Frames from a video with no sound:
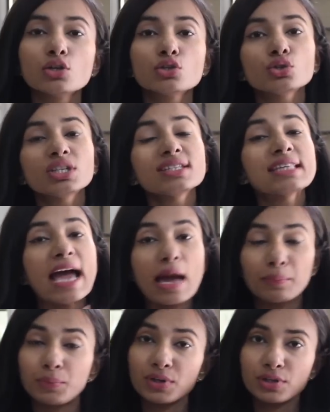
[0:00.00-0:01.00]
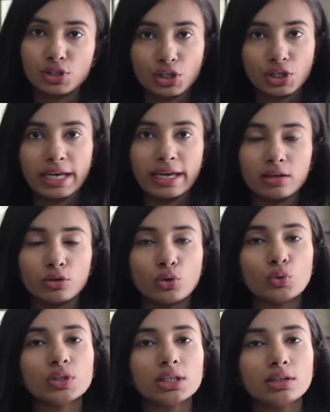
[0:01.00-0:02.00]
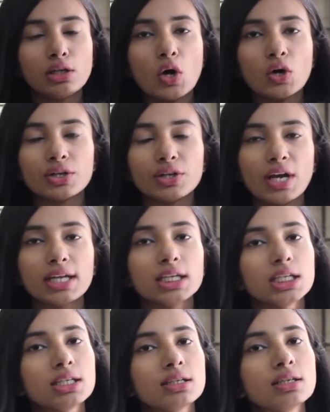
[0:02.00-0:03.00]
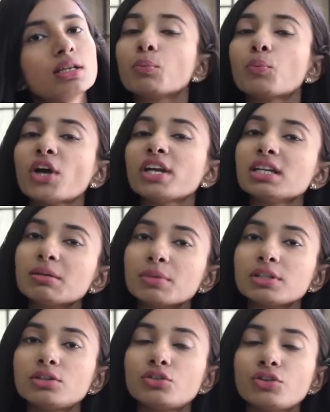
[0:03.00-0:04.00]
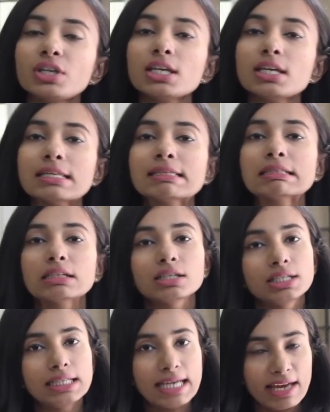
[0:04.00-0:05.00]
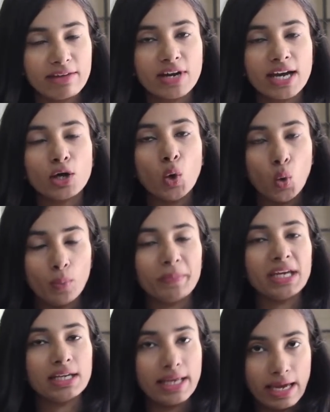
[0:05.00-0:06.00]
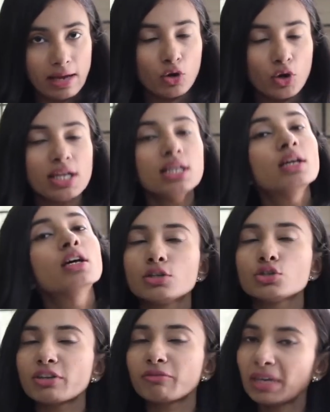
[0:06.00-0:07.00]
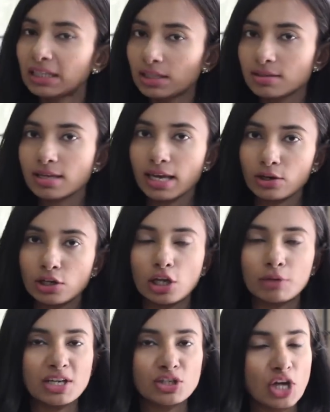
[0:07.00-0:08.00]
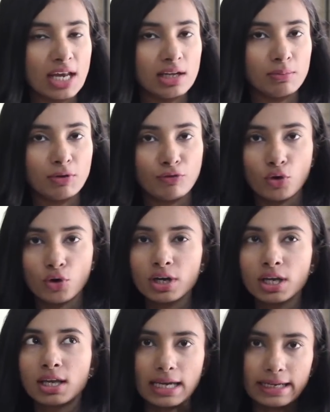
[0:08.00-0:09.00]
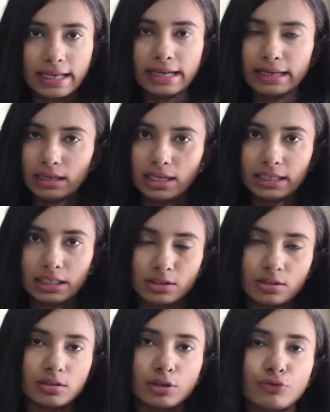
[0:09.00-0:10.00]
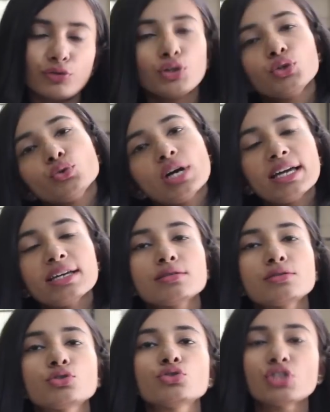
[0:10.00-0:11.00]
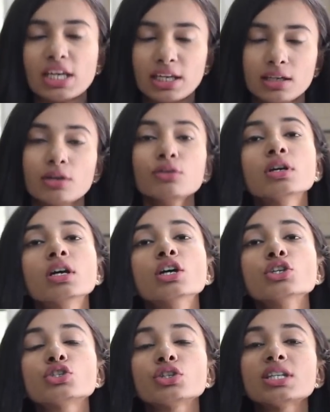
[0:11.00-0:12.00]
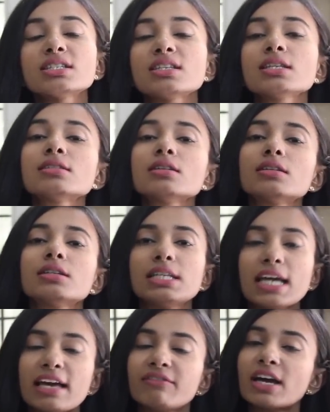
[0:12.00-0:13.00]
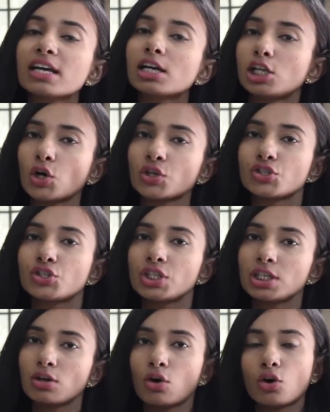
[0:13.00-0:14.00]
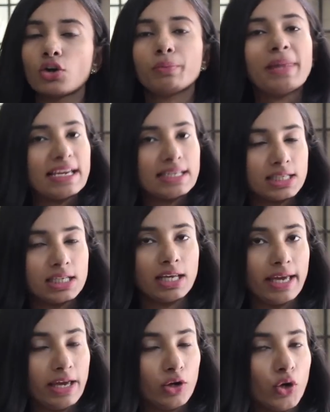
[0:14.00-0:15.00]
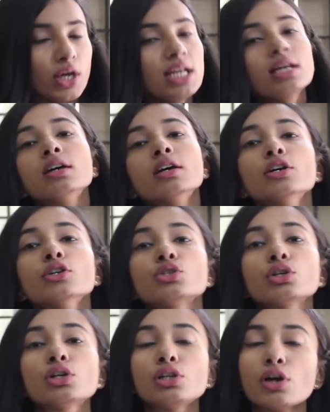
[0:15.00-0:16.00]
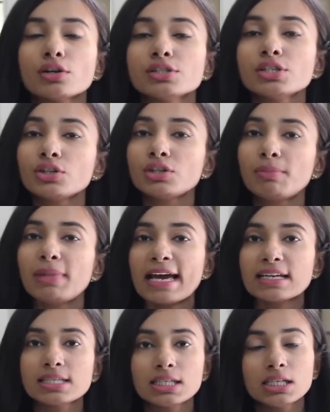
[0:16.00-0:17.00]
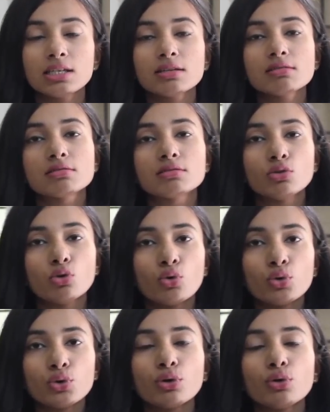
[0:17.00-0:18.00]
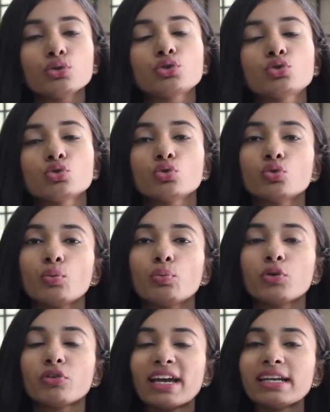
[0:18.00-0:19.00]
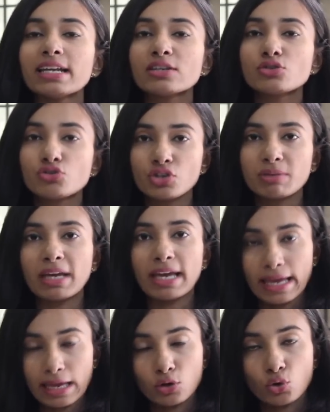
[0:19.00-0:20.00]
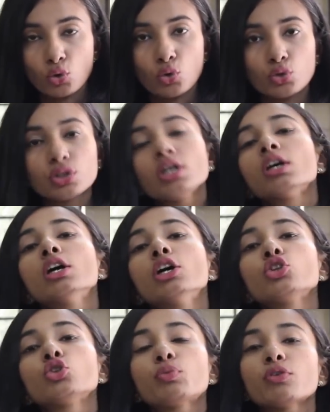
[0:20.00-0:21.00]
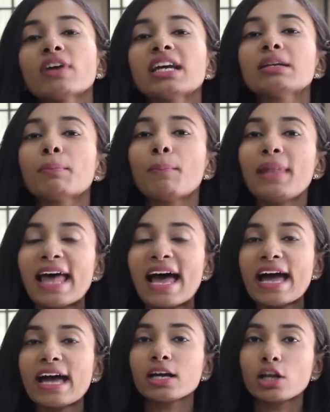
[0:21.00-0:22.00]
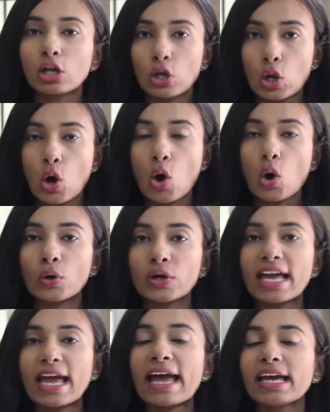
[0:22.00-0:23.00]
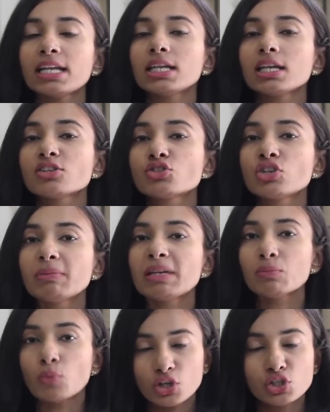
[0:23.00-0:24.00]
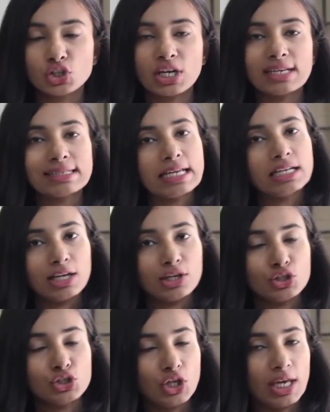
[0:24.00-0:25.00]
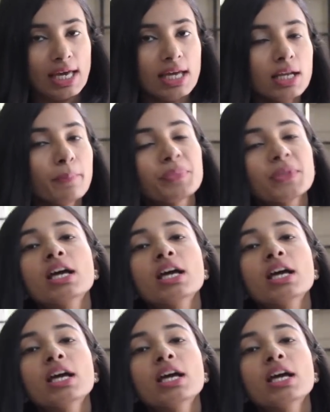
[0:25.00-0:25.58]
So this hampers your hair growth in the longer run. Pointer number three is a DIY homemade hair oil. So I've made this hair oil on my channel before and I'll link it here for you guys to check it out. So this is a DIY kalonji or black seed hair oil. So kalonji or the black seed is known to provide extreme hair growth, to provide black, long and extremely moisturized and nourished hair.